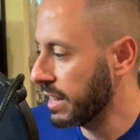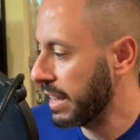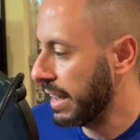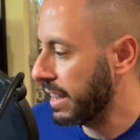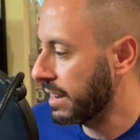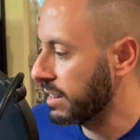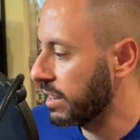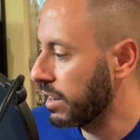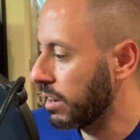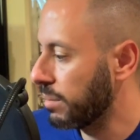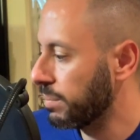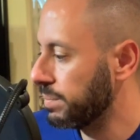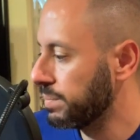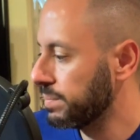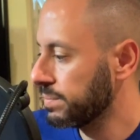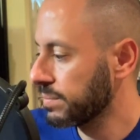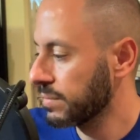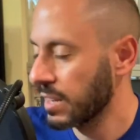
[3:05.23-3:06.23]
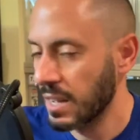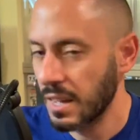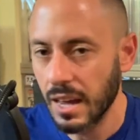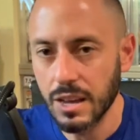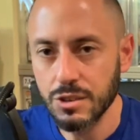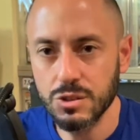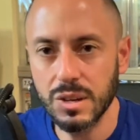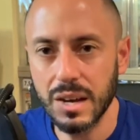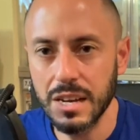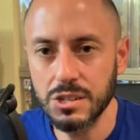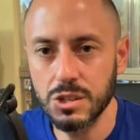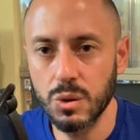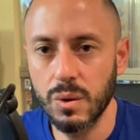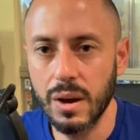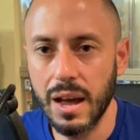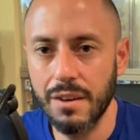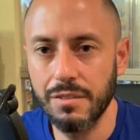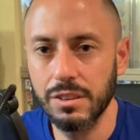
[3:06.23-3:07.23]
And as you guys know,
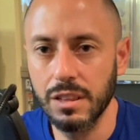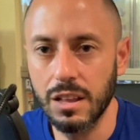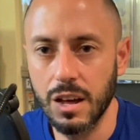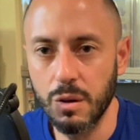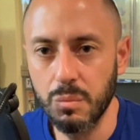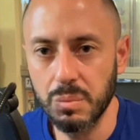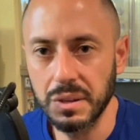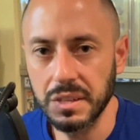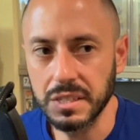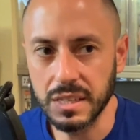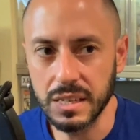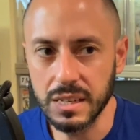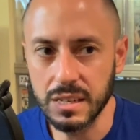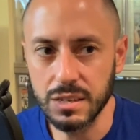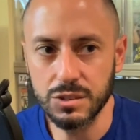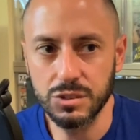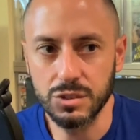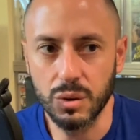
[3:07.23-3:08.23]
I have a lot of big keys,